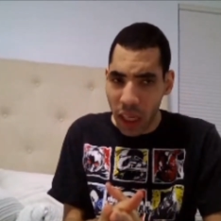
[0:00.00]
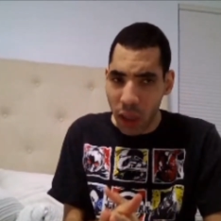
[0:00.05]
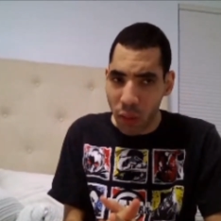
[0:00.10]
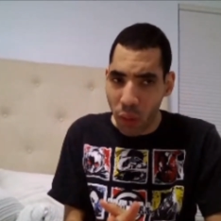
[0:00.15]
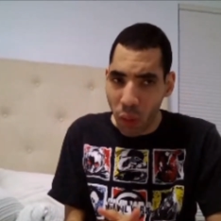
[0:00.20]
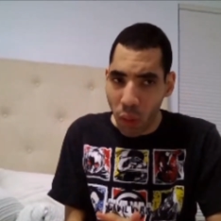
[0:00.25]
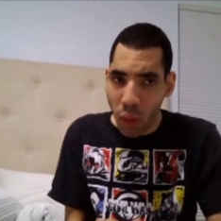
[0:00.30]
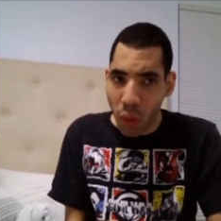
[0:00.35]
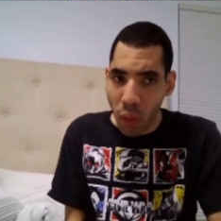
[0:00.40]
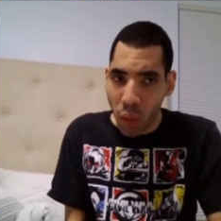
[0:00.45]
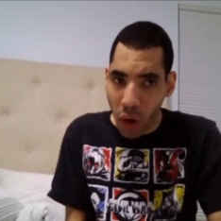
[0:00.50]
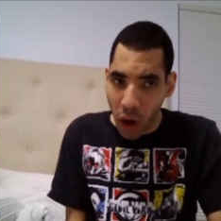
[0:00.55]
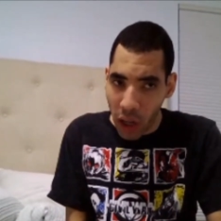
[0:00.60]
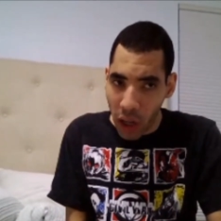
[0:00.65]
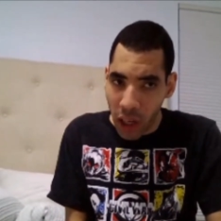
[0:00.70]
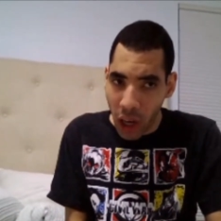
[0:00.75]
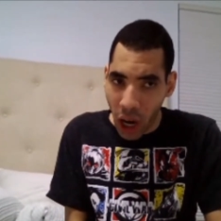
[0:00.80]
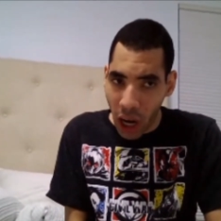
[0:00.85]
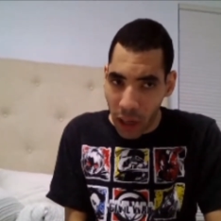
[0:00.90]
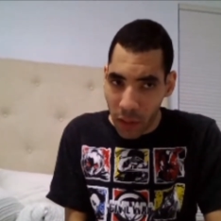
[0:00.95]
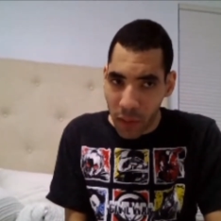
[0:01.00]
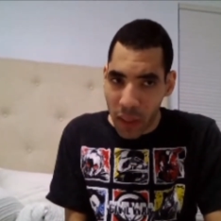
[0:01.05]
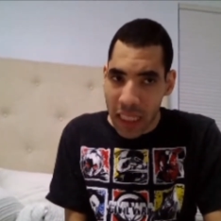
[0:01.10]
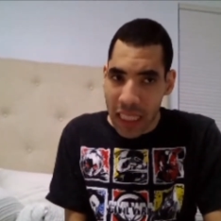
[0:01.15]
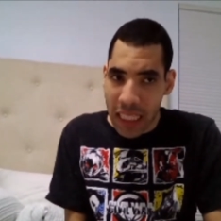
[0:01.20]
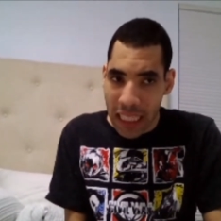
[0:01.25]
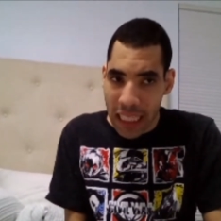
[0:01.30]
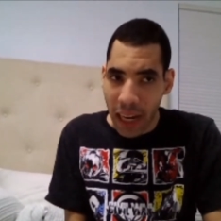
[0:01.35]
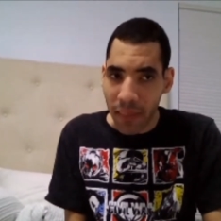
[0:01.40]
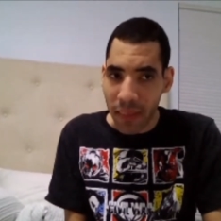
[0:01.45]
in World War I, I was very
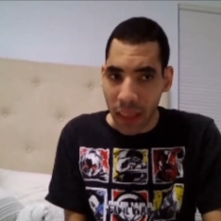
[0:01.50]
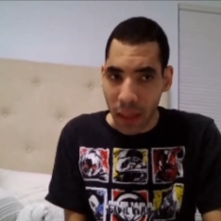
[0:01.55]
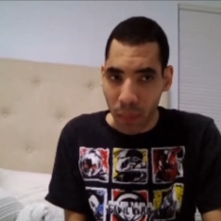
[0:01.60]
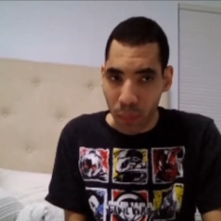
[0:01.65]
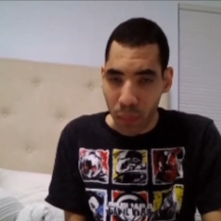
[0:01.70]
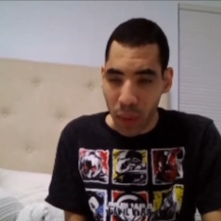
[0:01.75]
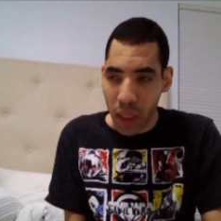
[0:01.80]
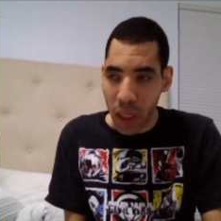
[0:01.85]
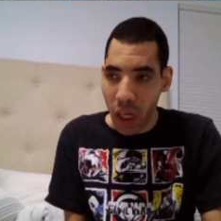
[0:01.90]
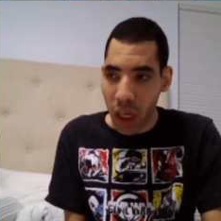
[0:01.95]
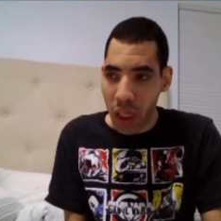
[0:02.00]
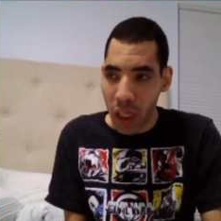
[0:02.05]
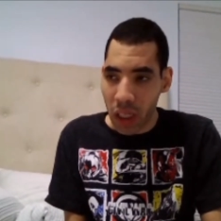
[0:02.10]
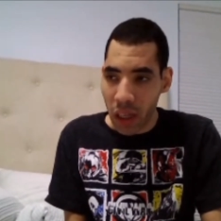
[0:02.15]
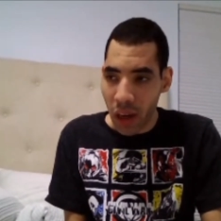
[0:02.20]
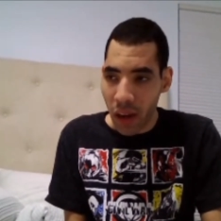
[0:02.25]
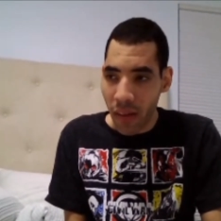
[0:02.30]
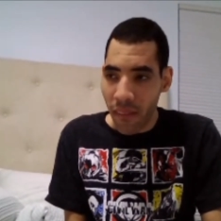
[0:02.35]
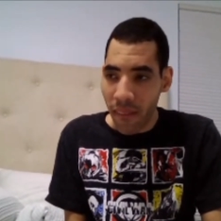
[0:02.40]
skeptical because,